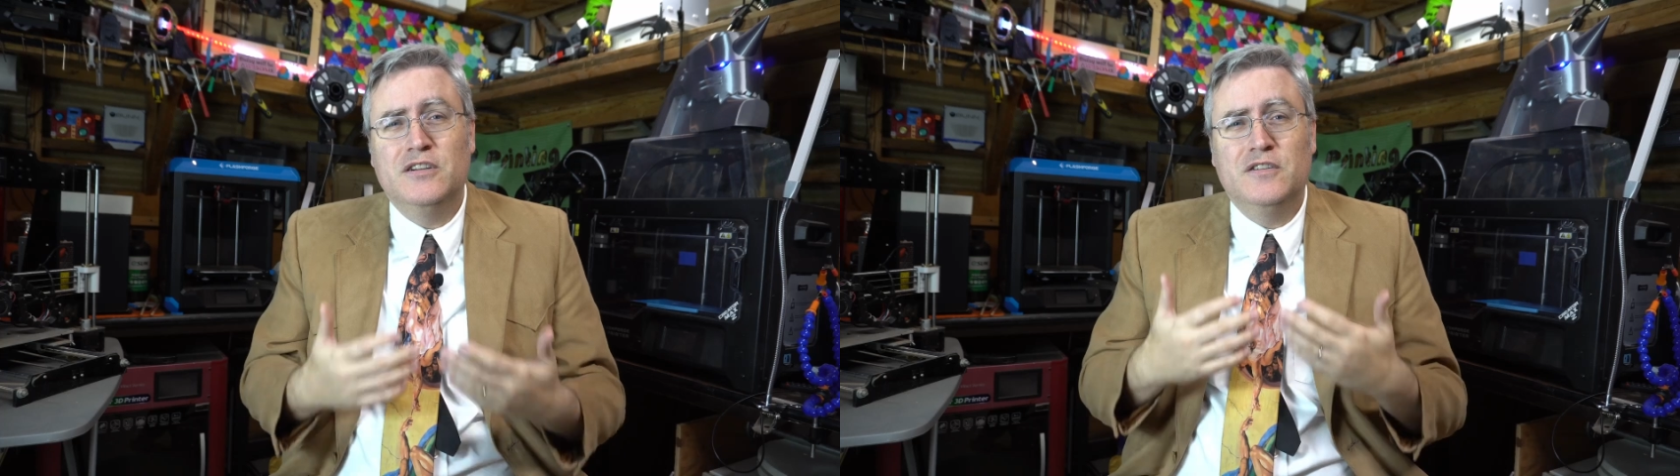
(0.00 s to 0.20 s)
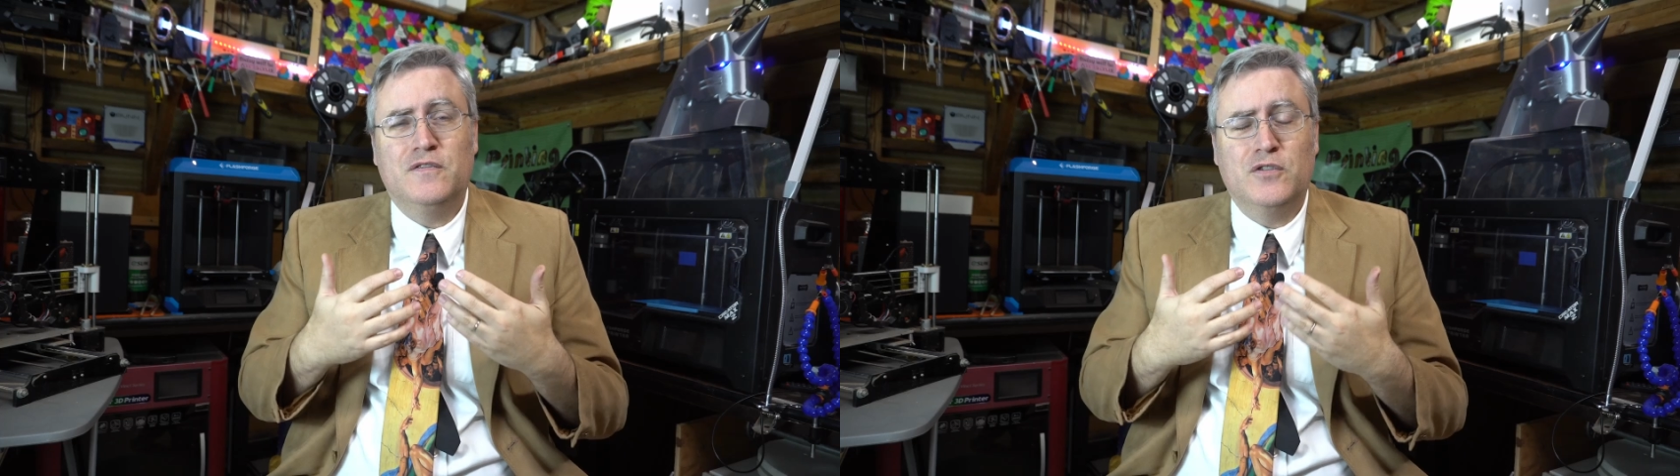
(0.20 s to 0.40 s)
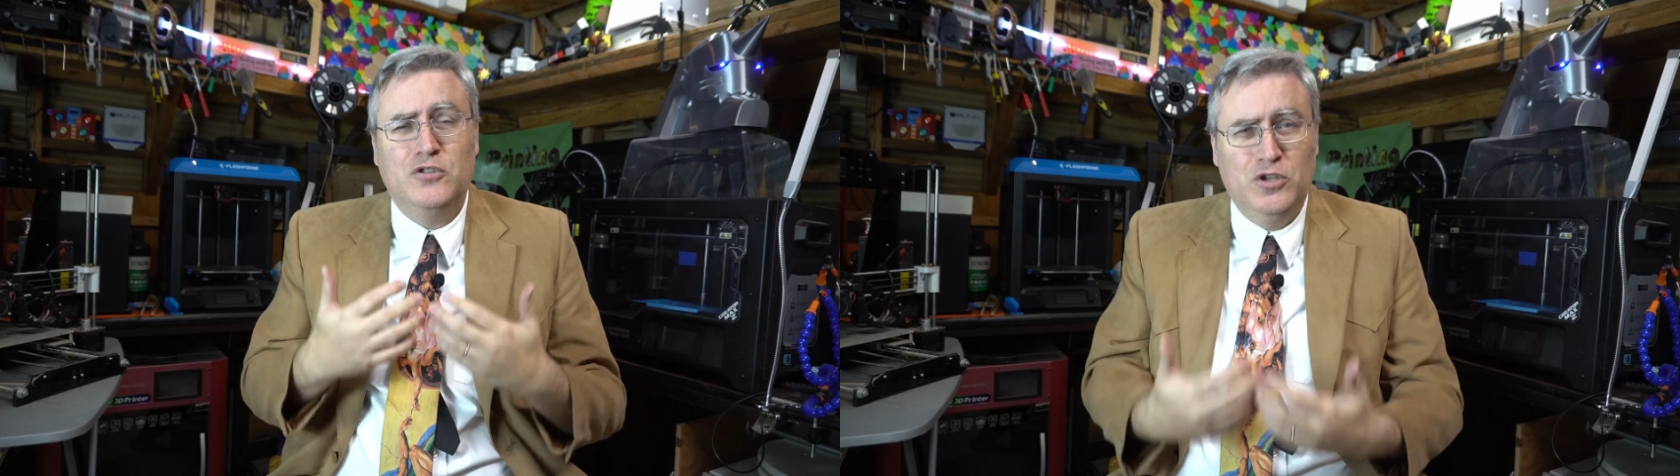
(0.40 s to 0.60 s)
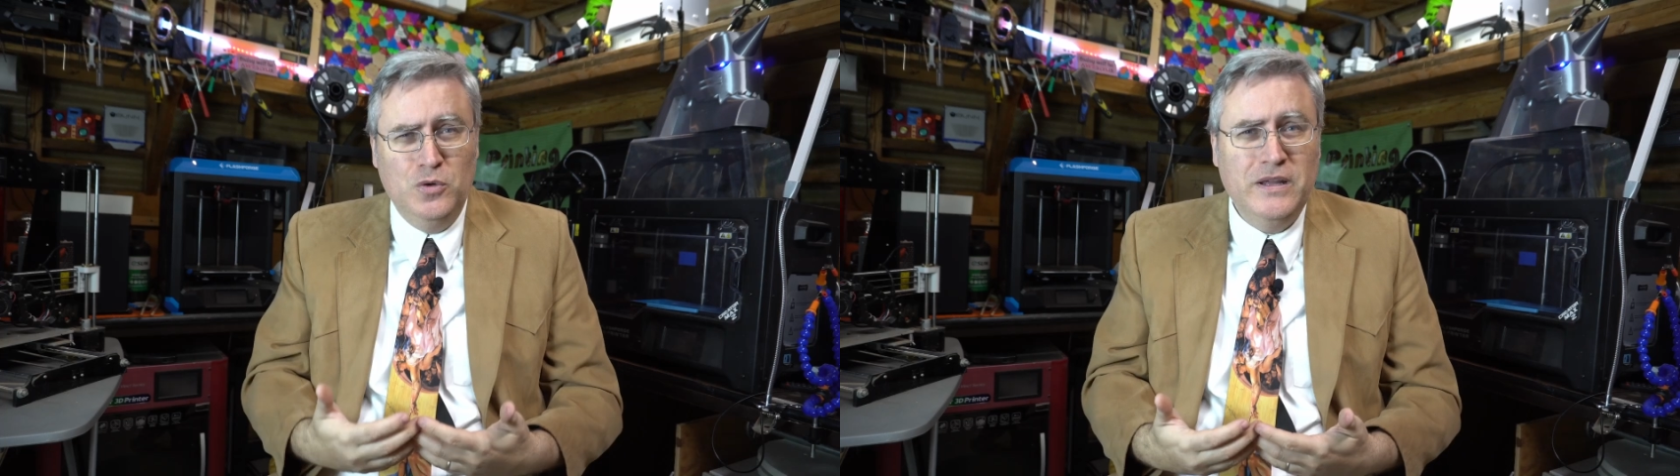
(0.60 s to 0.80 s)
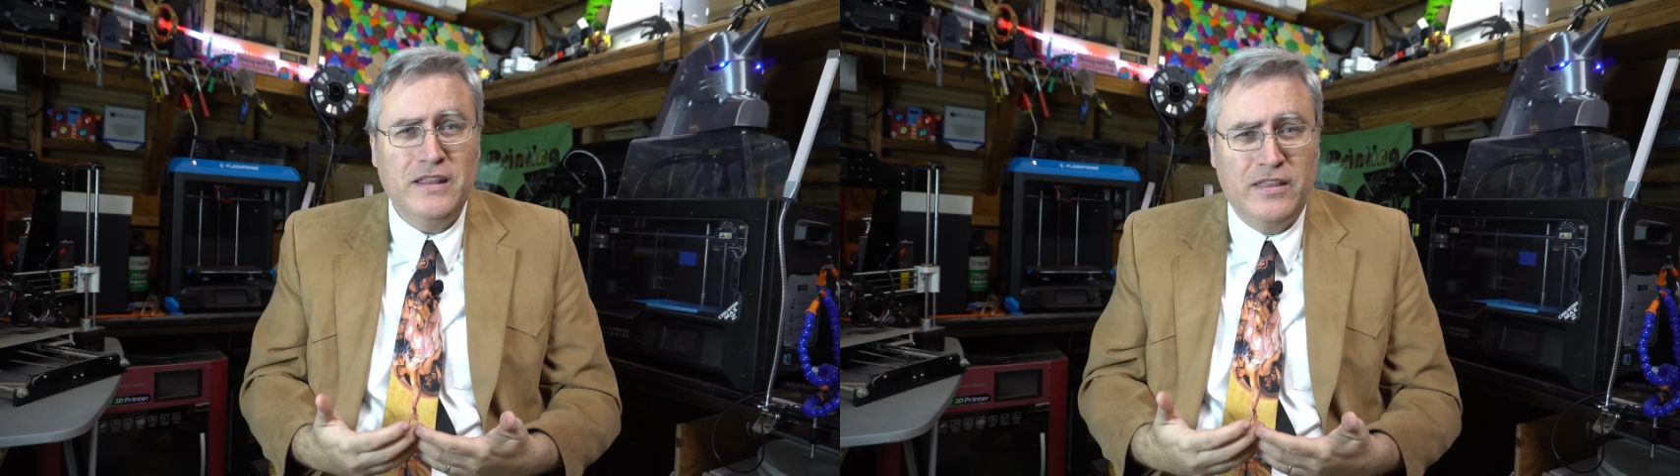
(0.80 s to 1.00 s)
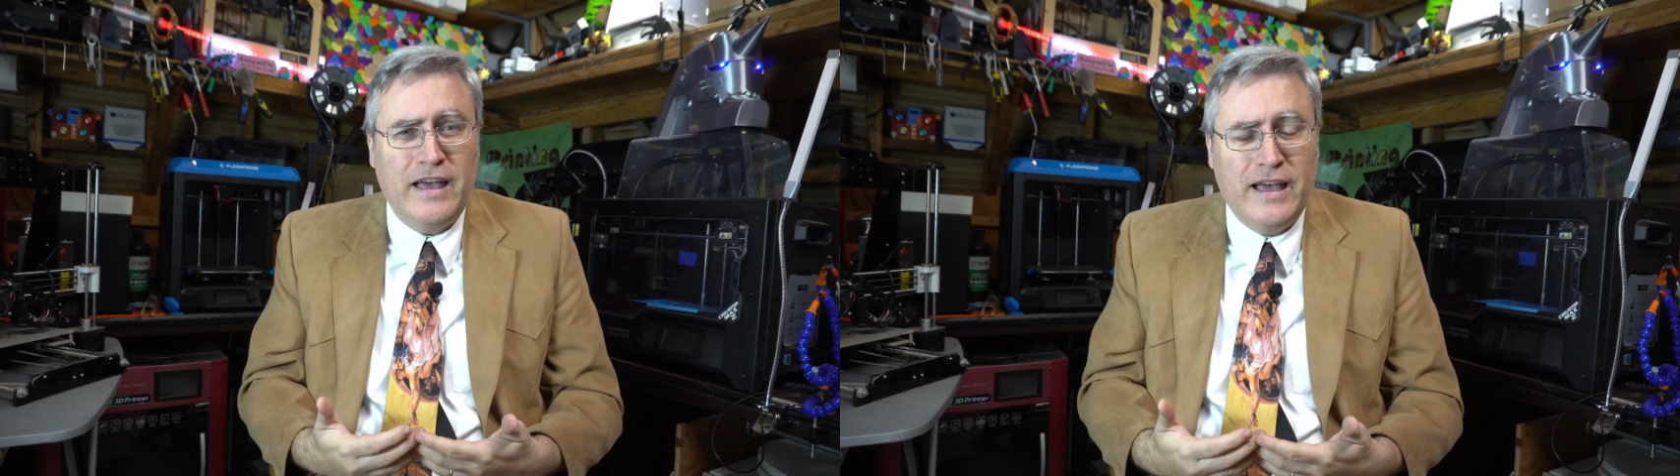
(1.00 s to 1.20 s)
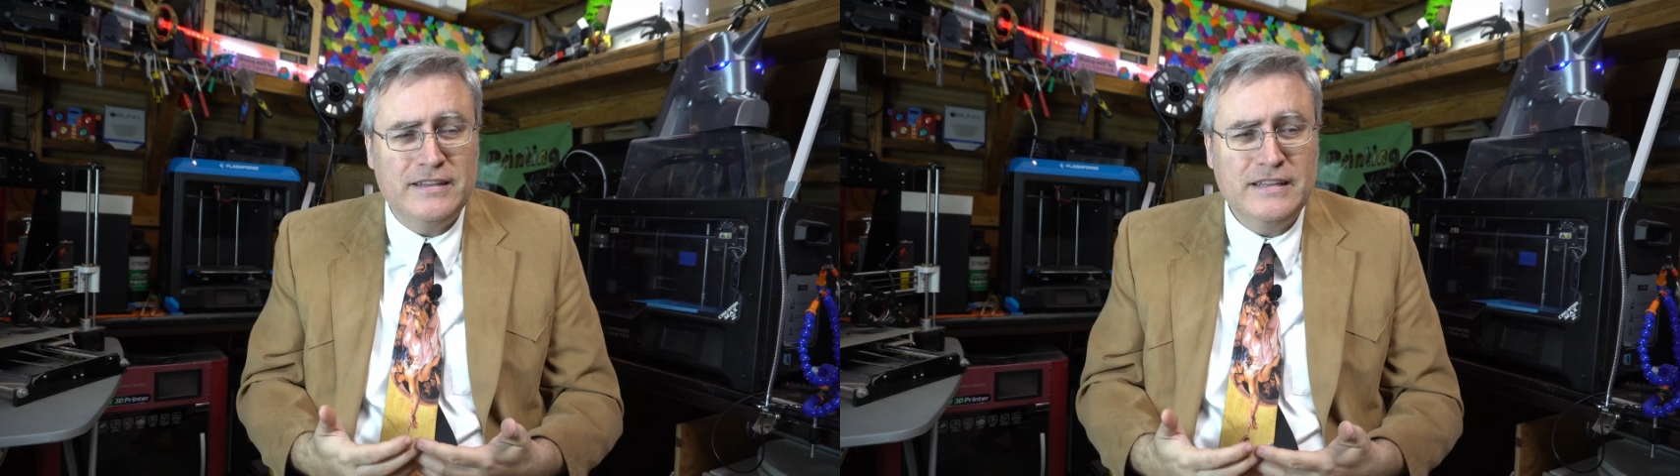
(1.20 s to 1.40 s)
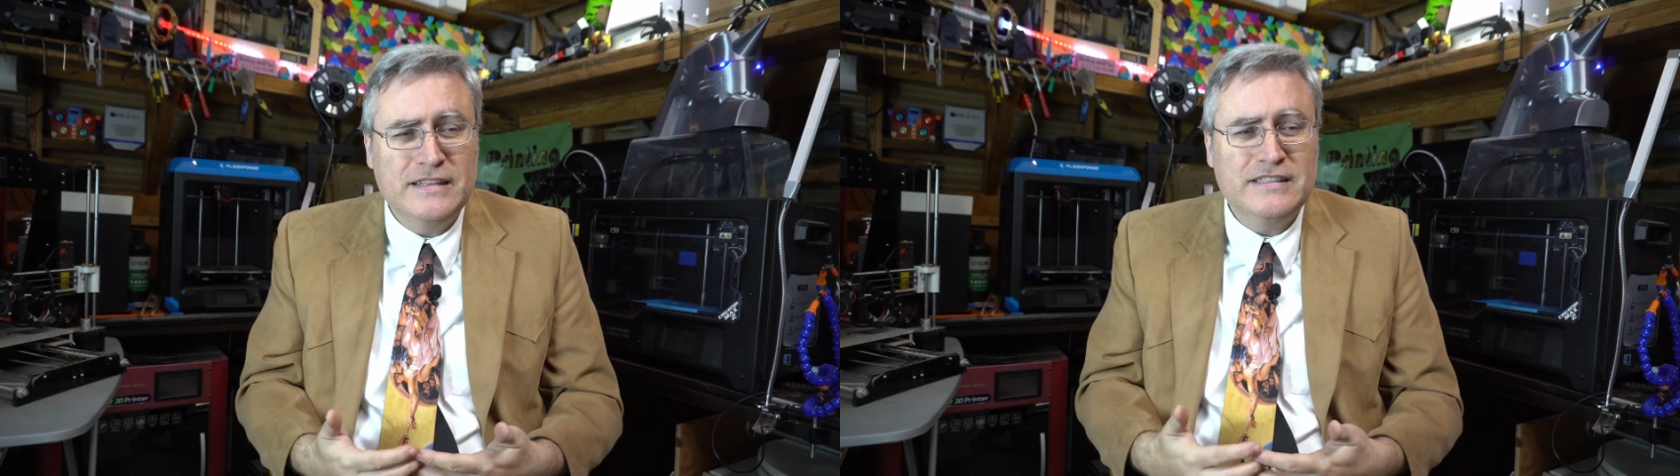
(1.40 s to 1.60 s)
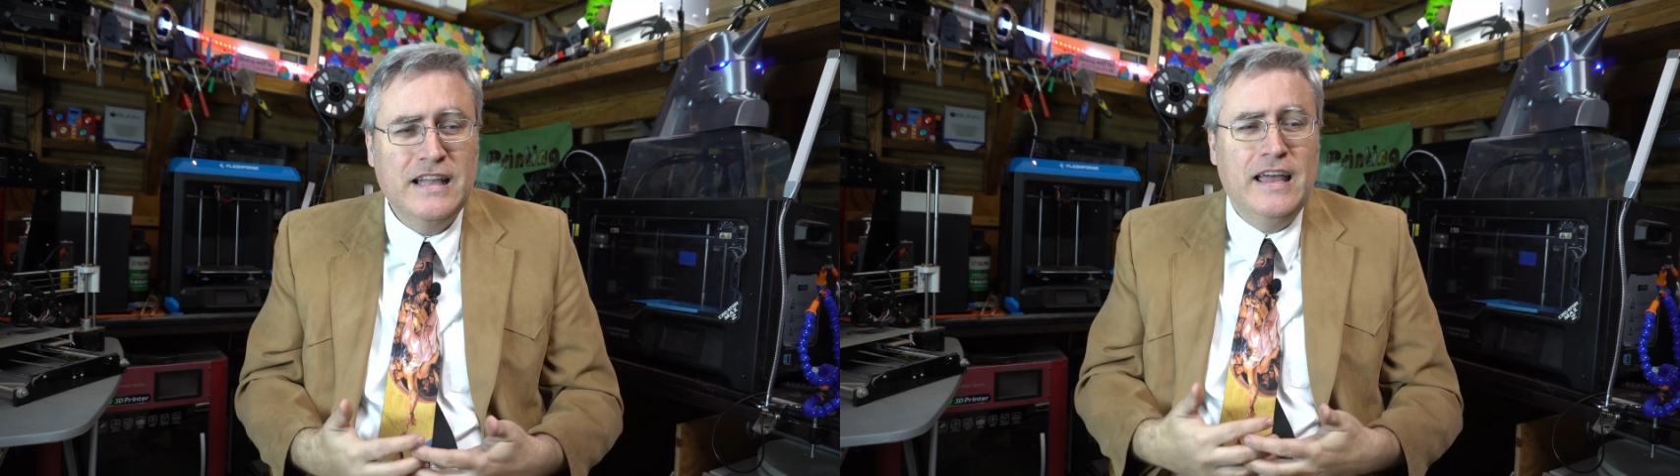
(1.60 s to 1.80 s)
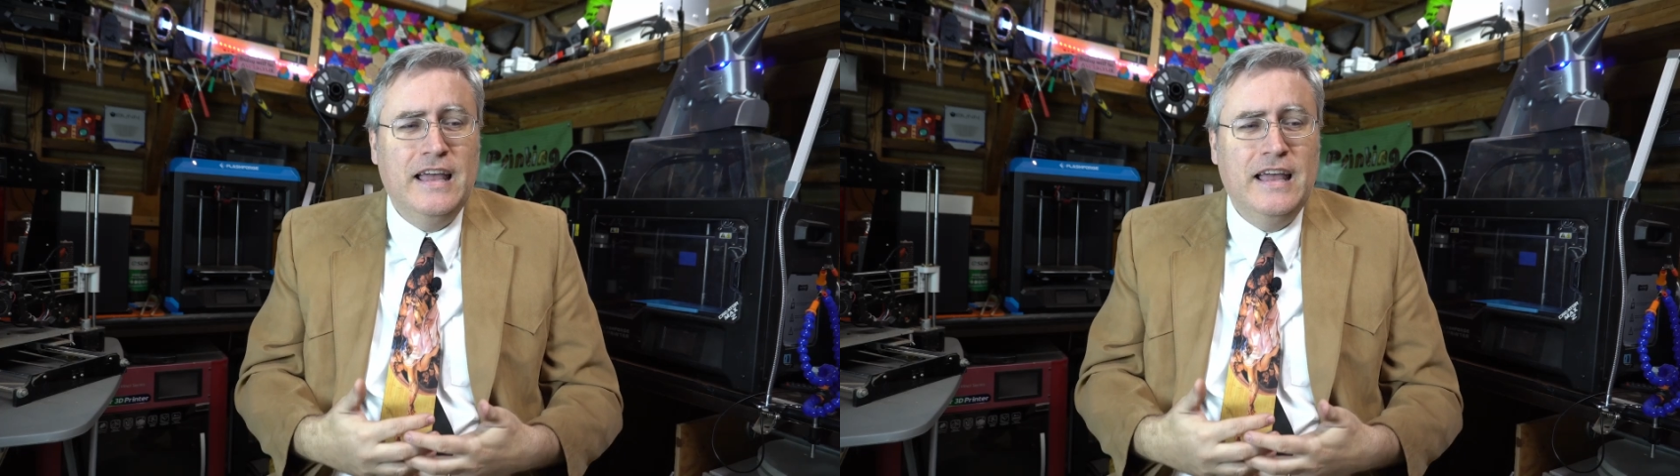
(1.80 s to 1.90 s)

for doing that. It's,